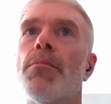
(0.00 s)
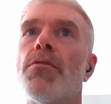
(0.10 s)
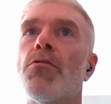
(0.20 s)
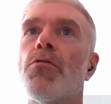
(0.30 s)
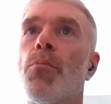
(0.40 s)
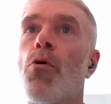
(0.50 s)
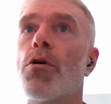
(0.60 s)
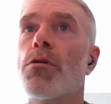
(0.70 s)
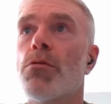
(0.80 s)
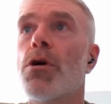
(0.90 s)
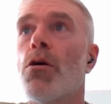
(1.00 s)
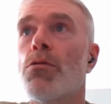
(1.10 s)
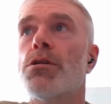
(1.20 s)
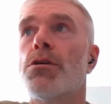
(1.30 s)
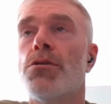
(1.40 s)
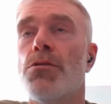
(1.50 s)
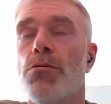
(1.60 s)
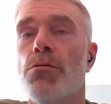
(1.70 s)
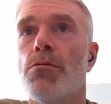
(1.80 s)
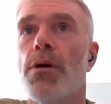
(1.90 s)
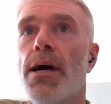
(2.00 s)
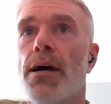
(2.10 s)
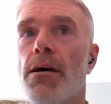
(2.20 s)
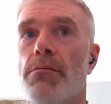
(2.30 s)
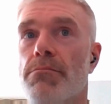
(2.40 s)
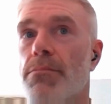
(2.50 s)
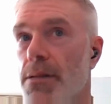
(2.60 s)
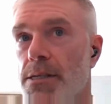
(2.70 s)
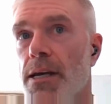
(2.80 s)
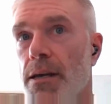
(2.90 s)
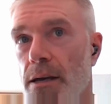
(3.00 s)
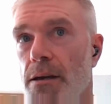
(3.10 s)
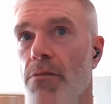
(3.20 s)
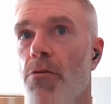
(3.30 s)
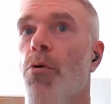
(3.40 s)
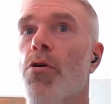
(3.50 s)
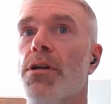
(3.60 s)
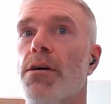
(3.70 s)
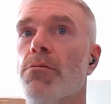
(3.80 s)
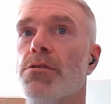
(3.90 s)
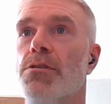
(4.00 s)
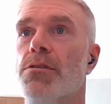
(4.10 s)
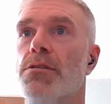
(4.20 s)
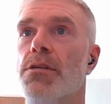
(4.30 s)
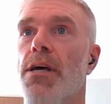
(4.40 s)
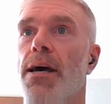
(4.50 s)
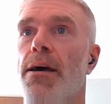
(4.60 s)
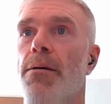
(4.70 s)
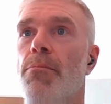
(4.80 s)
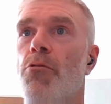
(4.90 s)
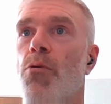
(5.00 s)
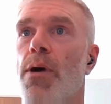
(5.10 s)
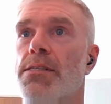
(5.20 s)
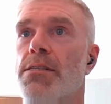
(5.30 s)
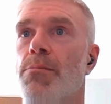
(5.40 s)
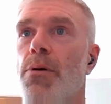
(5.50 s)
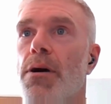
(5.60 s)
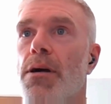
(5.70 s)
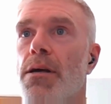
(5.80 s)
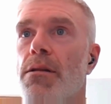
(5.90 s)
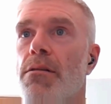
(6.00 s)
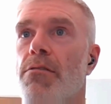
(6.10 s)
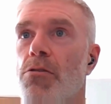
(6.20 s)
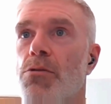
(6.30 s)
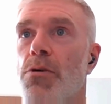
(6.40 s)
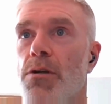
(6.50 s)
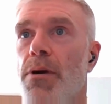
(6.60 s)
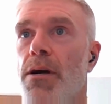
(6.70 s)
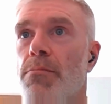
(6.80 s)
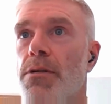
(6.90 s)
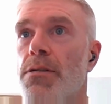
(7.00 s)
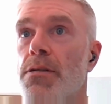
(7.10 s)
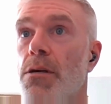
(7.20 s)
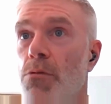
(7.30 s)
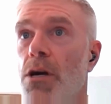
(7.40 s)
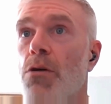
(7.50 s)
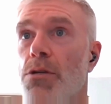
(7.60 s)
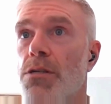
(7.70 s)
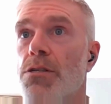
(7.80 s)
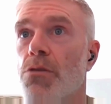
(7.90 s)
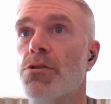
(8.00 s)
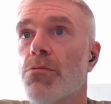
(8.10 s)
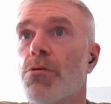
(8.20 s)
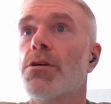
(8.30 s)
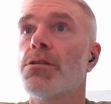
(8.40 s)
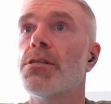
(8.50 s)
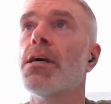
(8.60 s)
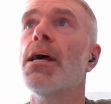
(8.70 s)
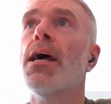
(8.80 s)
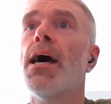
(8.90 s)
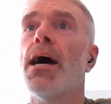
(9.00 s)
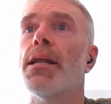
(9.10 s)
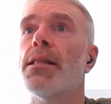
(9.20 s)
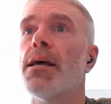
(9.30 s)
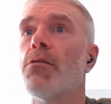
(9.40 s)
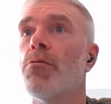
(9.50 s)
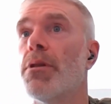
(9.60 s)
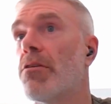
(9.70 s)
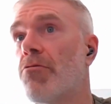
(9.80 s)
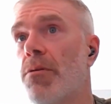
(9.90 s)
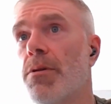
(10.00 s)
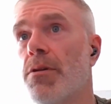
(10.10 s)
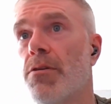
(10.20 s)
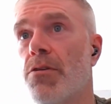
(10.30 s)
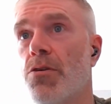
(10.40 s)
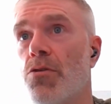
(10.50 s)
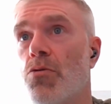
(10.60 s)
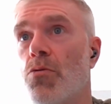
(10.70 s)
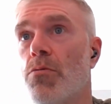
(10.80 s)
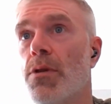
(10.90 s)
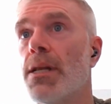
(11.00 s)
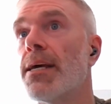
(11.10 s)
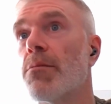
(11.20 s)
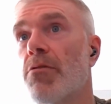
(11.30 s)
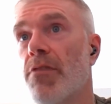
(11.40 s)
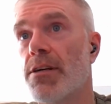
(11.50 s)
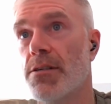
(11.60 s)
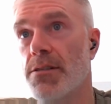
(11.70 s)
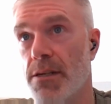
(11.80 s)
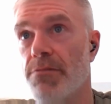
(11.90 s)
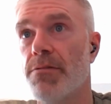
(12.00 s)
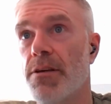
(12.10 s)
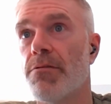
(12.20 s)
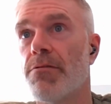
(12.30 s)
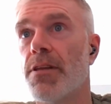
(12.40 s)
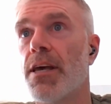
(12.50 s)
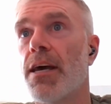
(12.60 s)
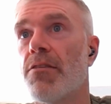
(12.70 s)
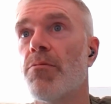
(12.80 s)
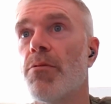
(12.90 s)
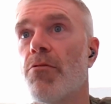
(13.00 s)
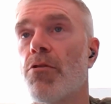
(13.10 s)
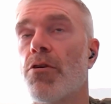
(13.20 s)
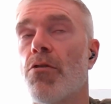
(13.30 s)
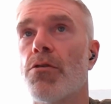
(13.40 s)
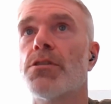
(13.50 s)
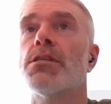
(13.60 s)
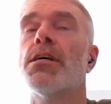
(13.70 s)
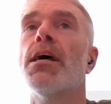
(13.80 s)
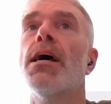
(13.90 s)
so the report will go to, let's say, a report that was requested by social work department. It would go to the social workers, and then that would be distributed to the legal professionals if the case is before the courts.